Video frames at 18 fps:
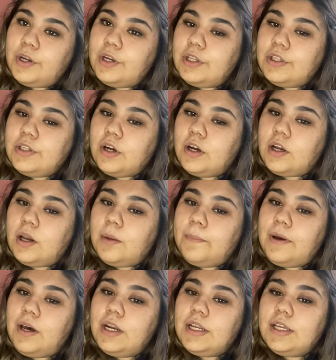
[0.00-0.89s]
to talk
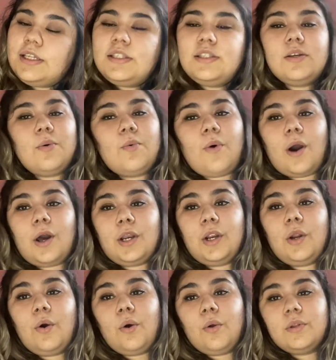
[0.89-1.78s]
about is the
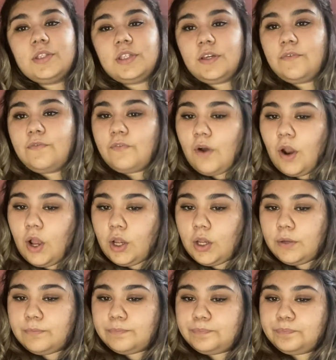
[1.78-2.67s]
water-holding frog.
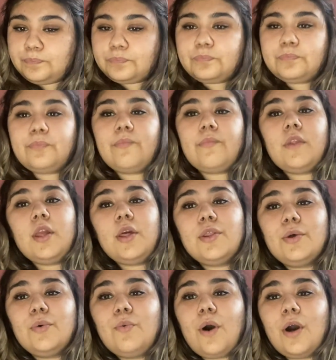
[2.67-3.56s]

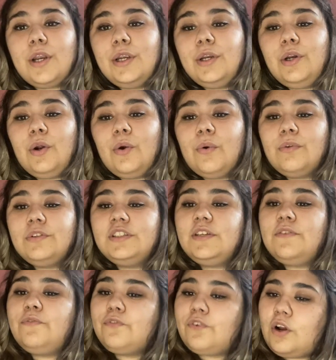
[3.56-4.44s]
The
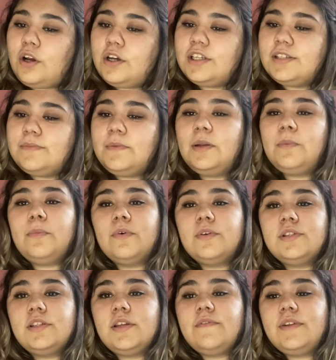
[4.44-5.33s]
water-holding frog spends
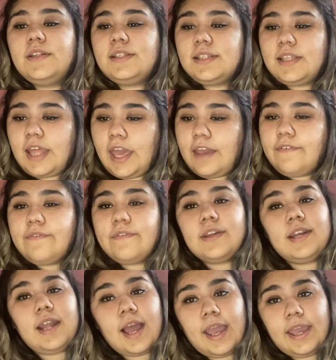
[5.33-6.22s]
most of its life
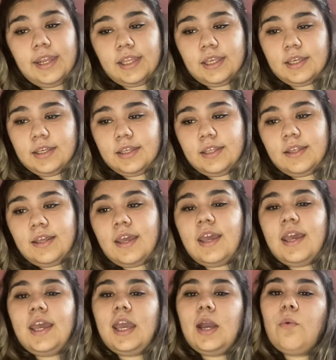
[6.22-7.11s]
in hiding.
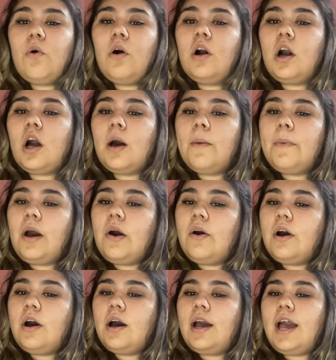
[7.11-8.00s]
It will come out
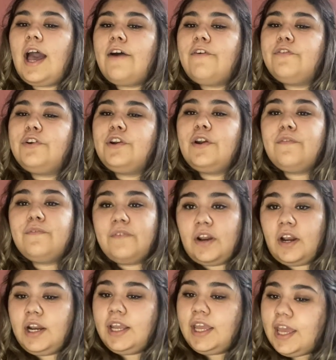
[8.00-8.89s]
after a
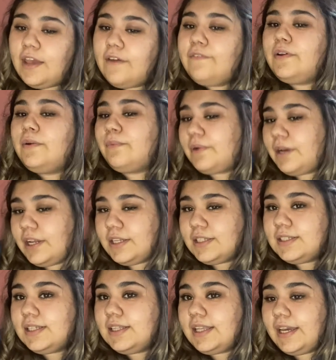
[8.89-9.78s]
very heavy rain
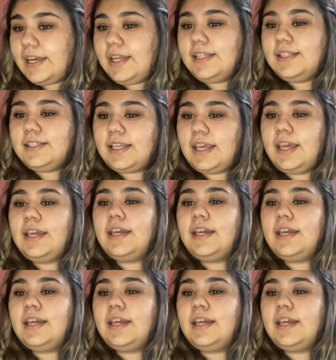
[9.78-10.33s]
to lay its egg